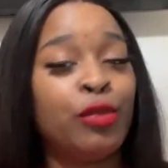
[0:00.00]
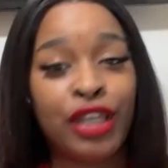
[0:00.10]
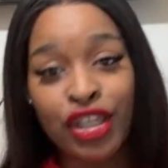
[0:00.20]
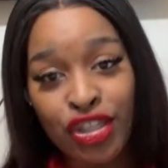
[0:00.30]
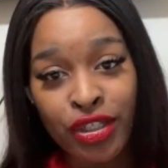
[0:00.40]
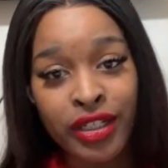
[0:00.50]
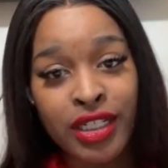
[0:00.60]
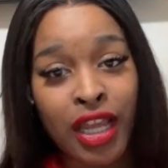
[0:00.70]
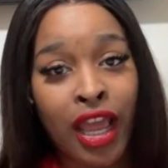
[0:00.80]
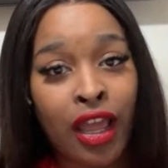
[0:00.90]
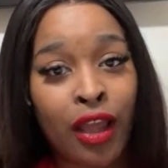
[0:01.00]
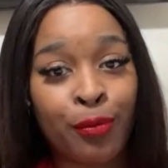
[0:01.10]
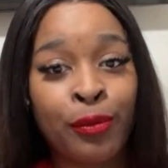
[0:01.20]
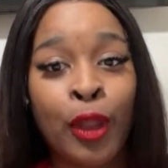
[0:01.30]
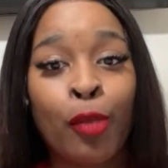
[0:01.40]
Eastern
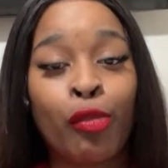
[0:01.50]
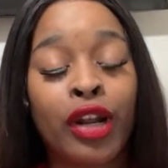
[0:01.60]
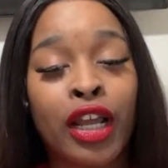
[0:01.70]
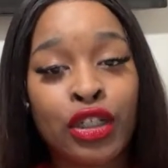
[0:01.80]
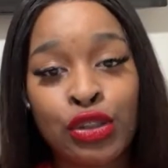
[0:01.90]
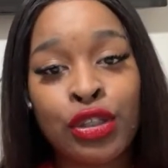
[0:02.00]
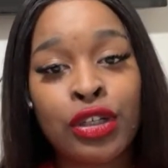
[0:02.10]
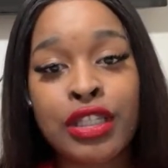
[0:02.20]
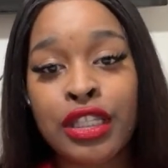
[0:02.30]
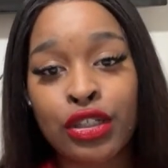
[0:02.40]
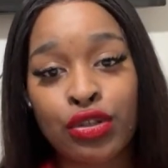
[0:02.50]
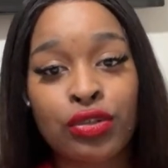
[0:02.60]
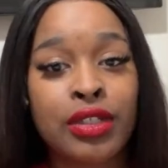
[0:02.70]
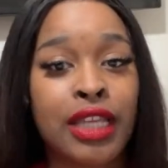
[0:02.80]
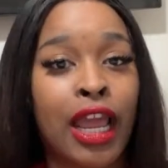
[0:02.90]
time, but I do know
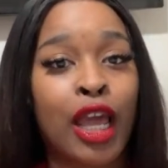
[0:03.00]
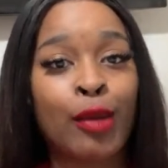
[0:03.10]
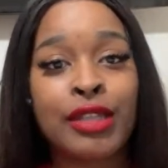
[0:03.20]
Central time,